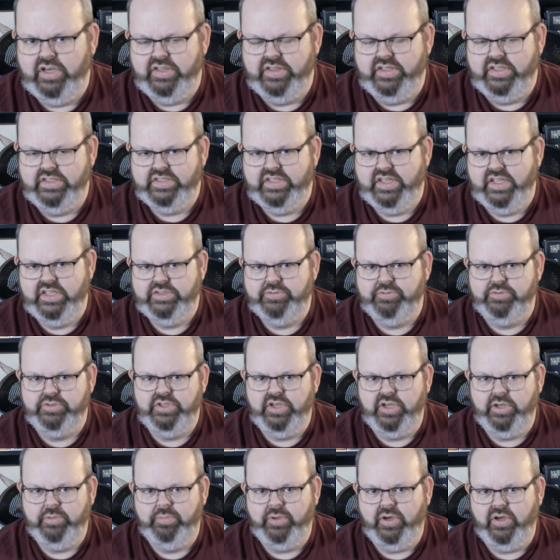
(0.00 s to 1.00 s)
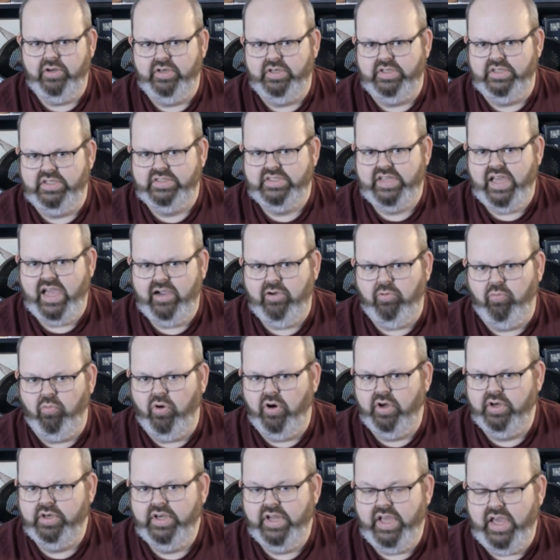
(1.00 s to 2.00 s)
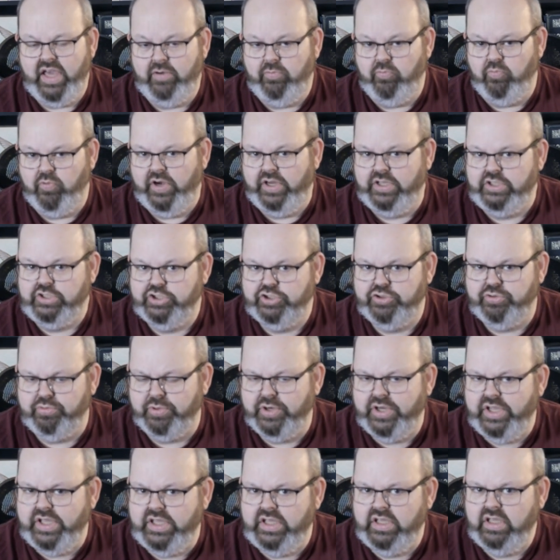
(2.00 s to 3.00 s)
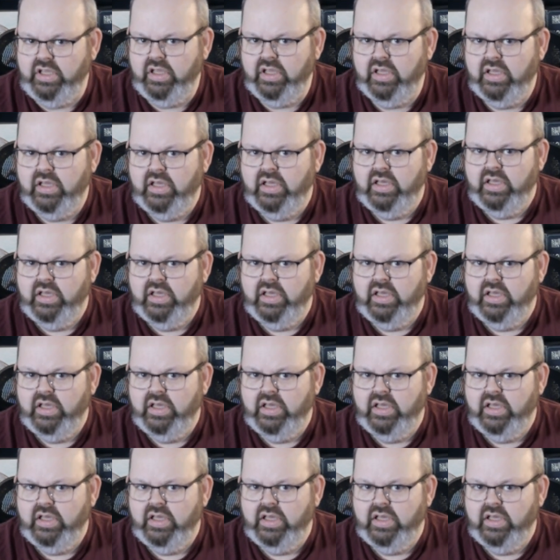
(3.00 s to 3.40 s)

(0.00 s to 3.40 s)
In this case, we're talking about an attack 1 at range 3.